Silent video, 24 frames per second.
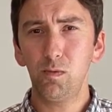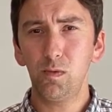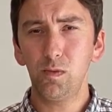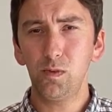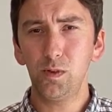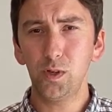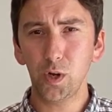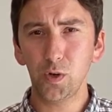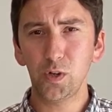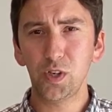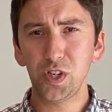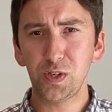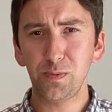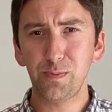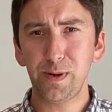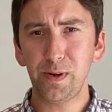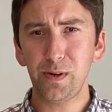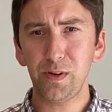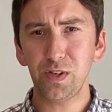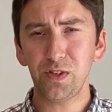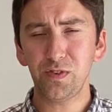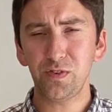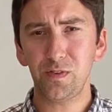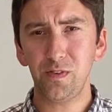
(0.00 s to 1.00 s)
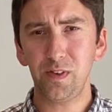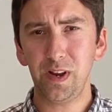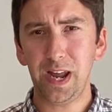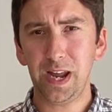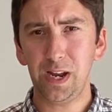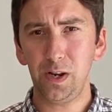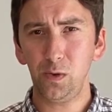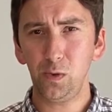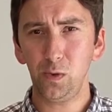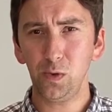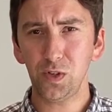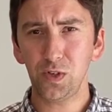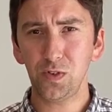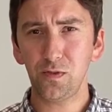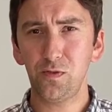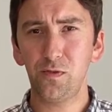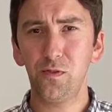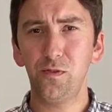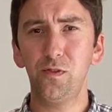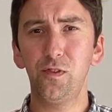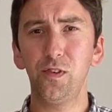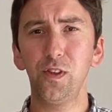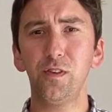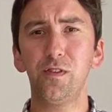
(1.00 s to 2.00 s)
notice periods from landlords.
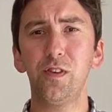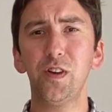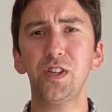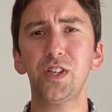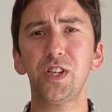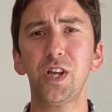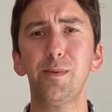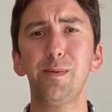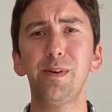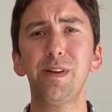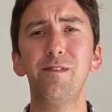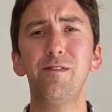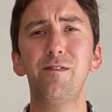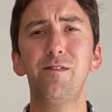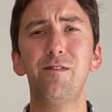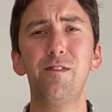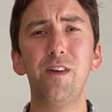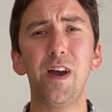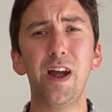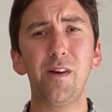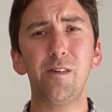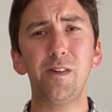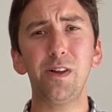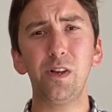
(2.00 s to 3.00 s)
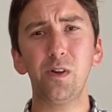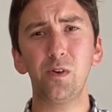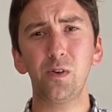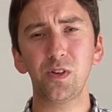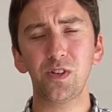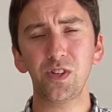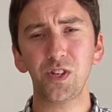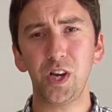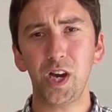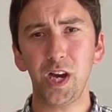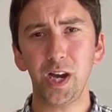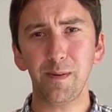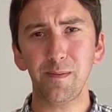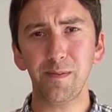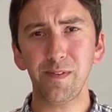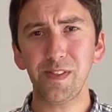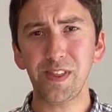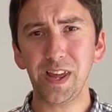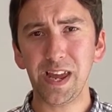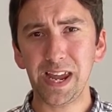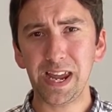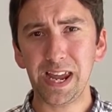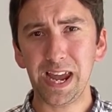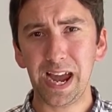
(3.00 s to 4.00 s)
For the first time in a very long time,
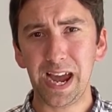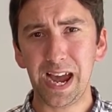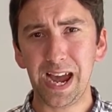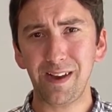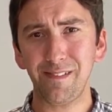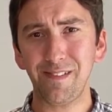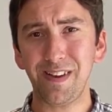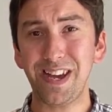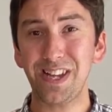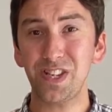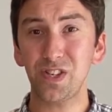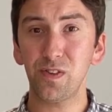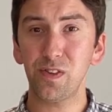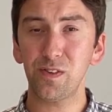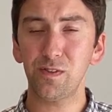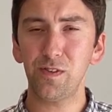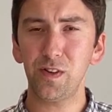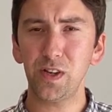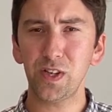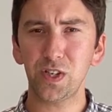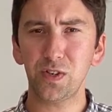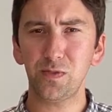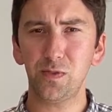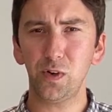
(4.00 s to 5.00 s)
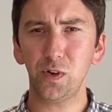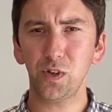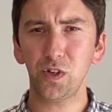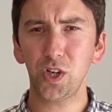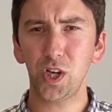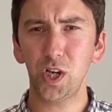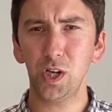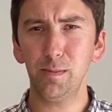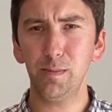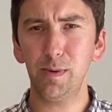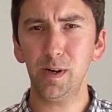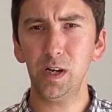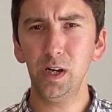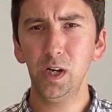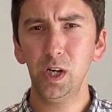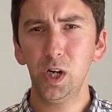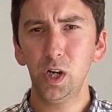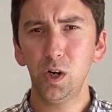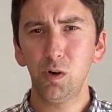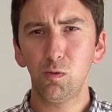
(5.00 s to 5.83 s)
they have, as of the 1st of October,